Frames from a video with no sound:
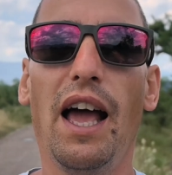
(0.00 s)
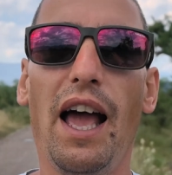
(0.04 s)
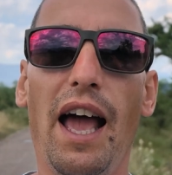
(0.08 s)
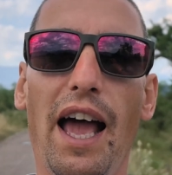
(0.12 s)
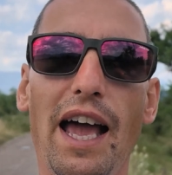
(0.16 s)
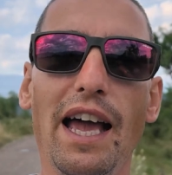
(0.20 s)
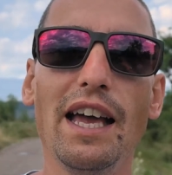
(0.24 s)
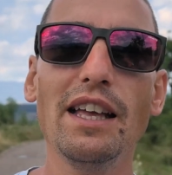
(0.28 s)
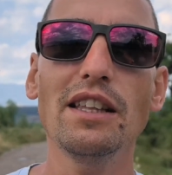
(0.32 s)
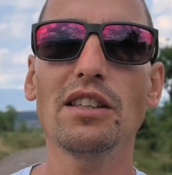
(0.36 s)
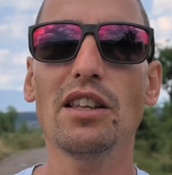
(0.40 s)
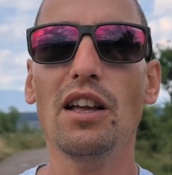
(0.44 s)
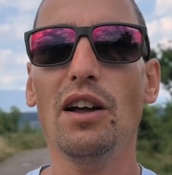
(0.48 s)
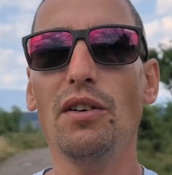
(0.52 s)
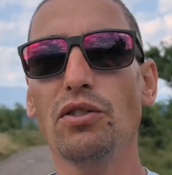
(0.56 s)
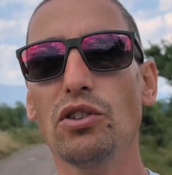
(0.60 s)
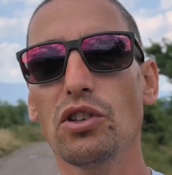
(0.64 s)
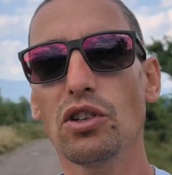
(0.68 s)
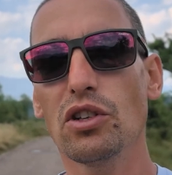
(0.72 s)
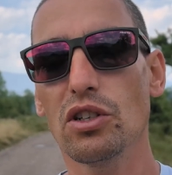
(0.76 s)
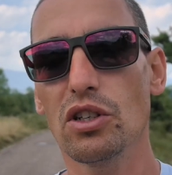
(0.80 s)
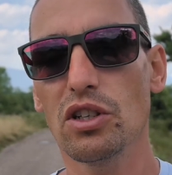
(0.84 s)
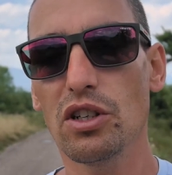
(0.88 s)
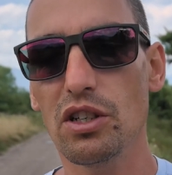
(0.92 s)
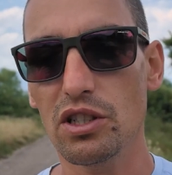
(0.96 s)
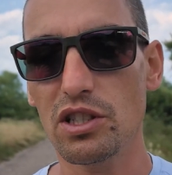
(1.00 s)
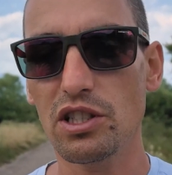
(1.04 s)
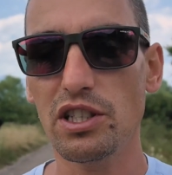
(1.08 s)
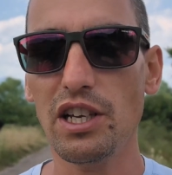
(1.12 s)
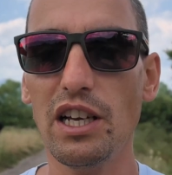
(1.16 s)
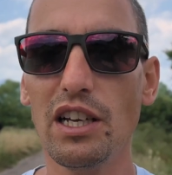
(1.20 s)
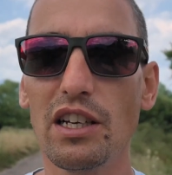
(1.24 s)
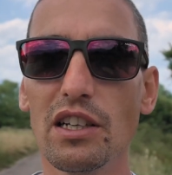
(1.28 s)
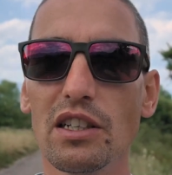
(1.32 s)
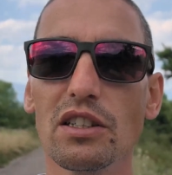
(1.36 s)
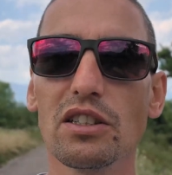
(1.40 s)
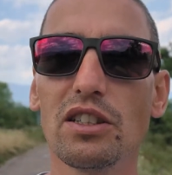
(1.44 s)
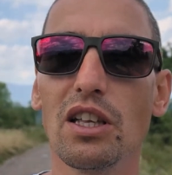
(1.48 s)
And after a
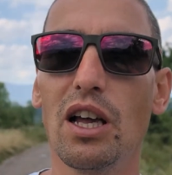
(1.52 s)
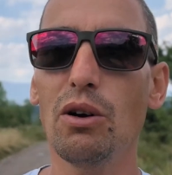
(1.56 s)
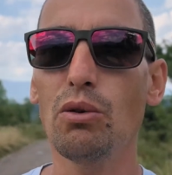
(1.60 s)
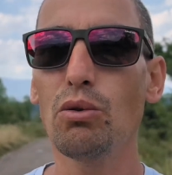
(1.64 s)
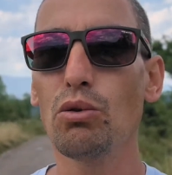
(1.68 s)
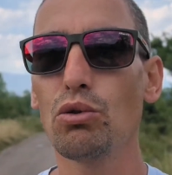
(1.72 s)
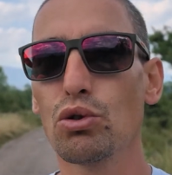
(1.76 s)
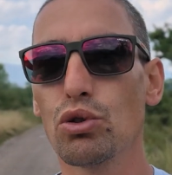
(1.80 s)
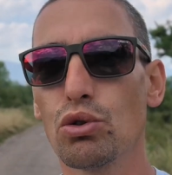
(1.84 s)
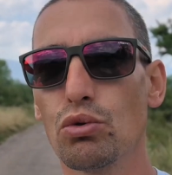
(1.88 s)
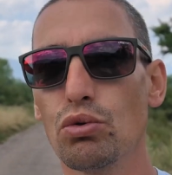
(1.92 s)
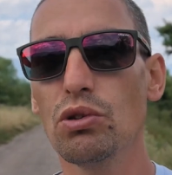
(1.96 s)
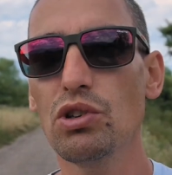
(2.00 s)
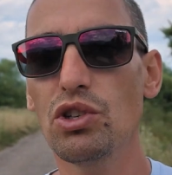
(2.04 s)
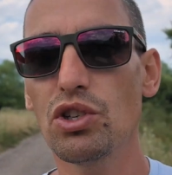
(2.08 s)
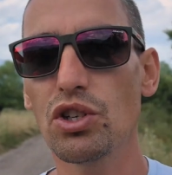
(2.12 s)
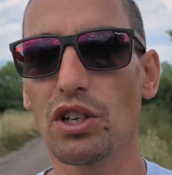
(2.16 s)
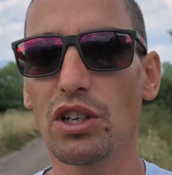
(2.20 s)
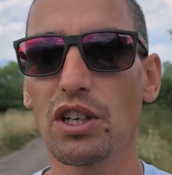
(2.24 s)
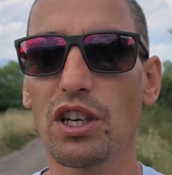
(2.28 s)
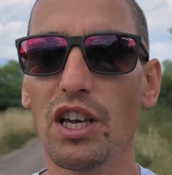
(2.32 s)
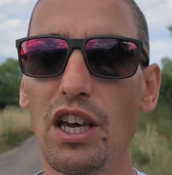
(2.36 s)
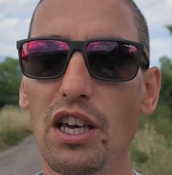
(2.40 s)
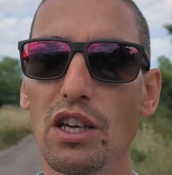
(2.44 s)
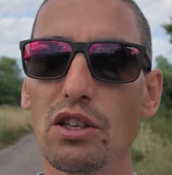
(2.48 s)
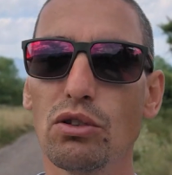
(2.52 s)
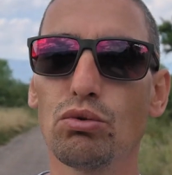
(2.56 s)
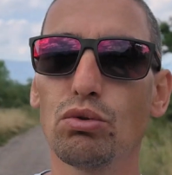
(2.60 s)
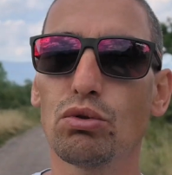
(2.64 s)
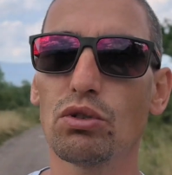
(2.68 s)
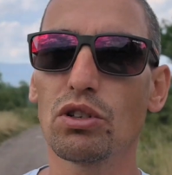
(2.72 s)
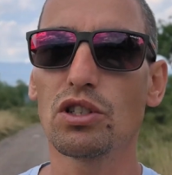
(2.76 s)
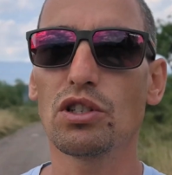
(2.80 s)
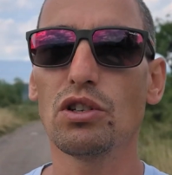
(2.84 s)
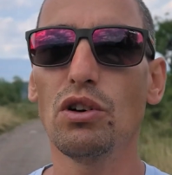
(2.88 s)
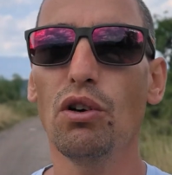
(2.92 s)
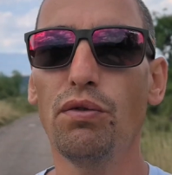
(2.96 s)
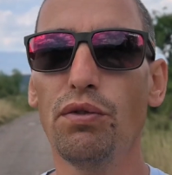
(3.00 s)
second I will switch again to
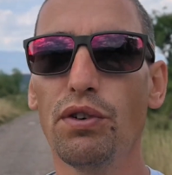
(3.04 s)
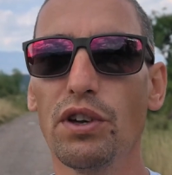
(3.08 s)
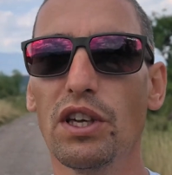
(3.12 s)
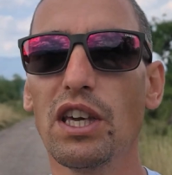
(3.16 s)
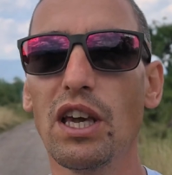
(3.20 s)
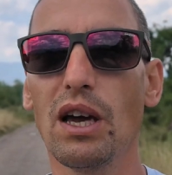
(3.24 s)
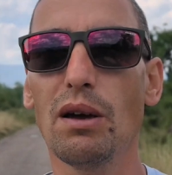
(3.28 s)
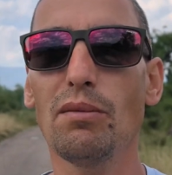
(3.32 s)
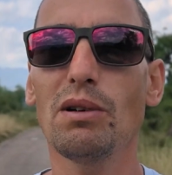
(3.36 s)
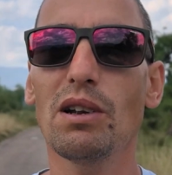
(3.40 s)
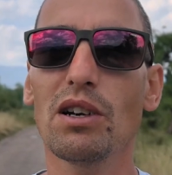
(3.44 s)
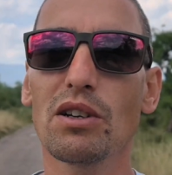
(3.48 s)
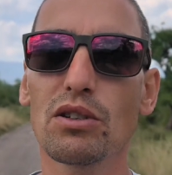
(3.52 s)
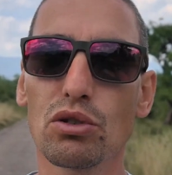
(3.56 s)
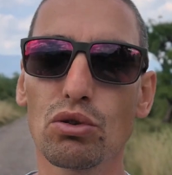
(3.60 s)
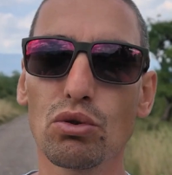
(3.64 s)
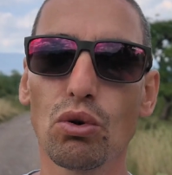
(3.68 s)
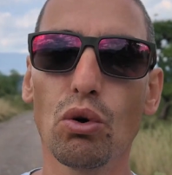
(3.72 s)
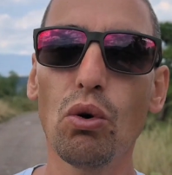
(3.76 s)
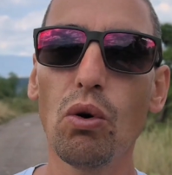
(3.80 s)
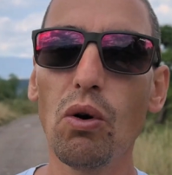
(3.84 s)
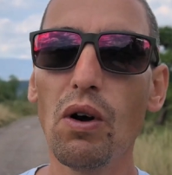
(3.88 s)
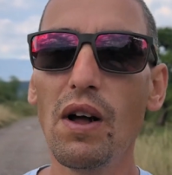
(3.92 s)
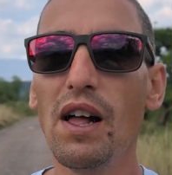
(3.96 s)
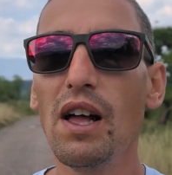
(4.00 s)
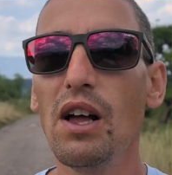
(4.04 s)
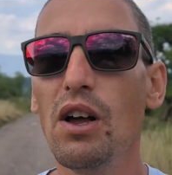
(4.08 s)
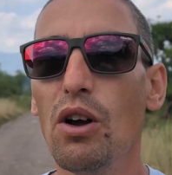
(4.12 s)
the selfie camera so